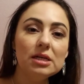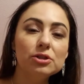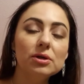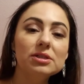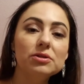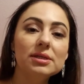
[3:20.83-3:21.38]
So
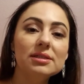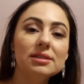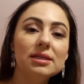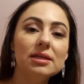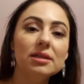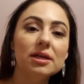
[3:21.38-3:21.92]
as you can
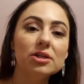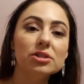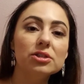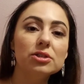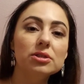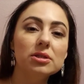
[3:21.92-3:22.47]
see,
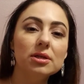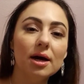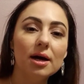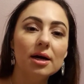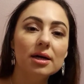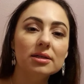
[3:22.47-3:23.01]
there's
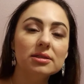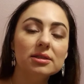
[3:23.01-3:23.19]
no